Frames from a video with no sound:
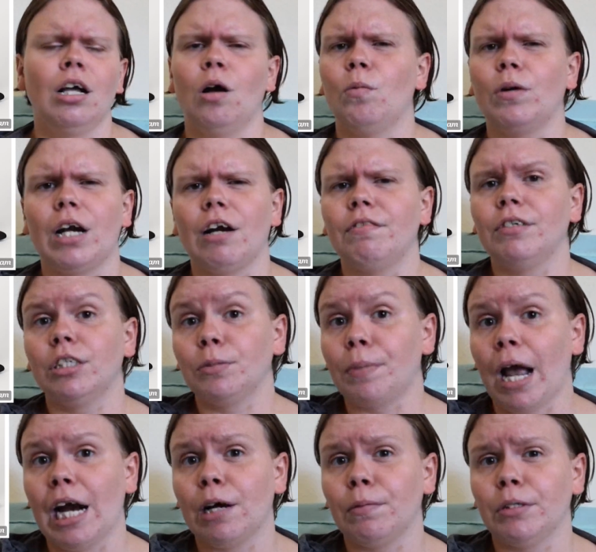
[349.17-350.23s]
whatever to
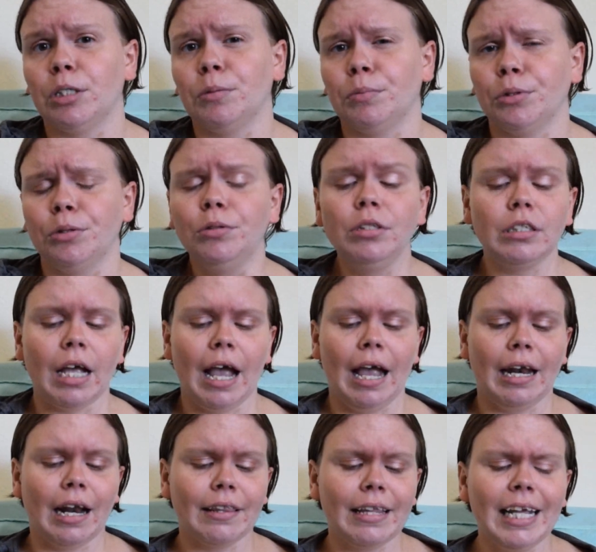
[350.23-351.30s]
pair with the boots,
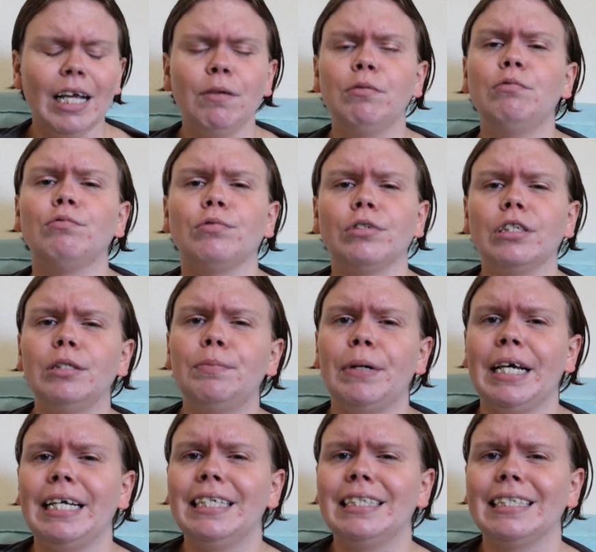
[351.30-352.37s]
and I think it would really
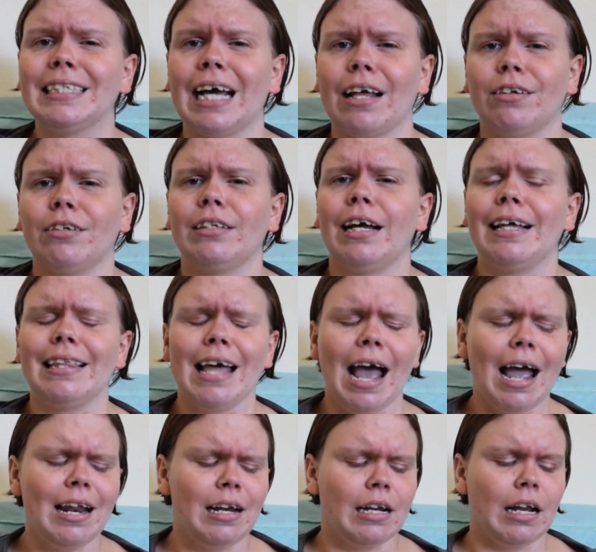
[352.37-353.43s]
piece together like
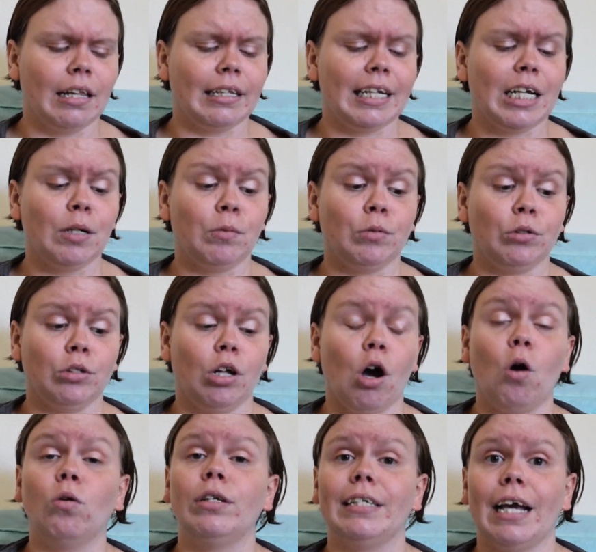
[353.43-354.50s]
that, and I think it would
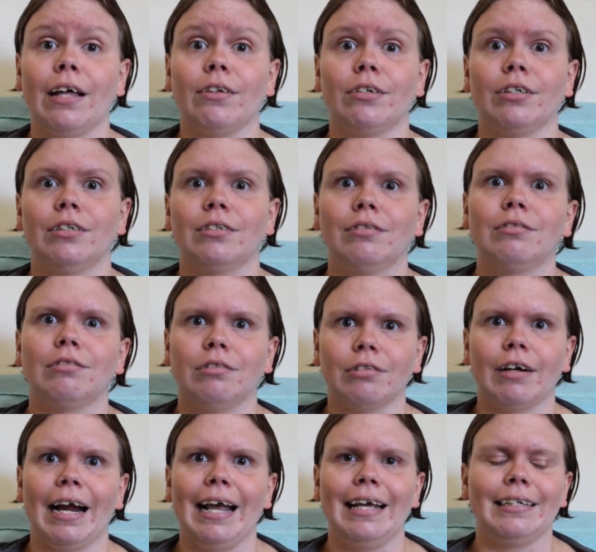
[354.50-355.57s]
go together
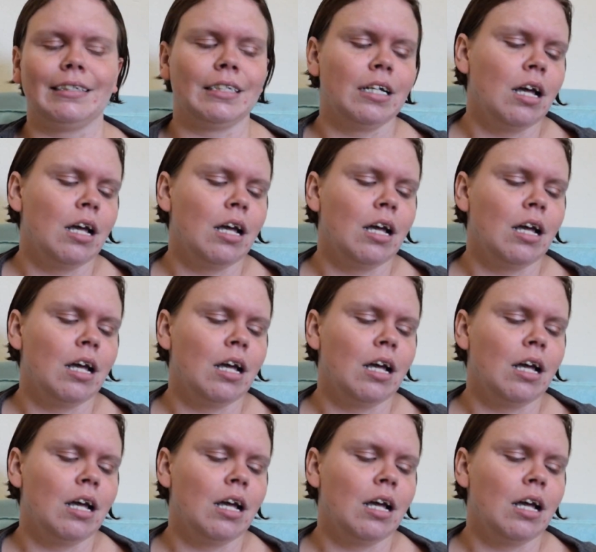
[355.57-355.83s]
great.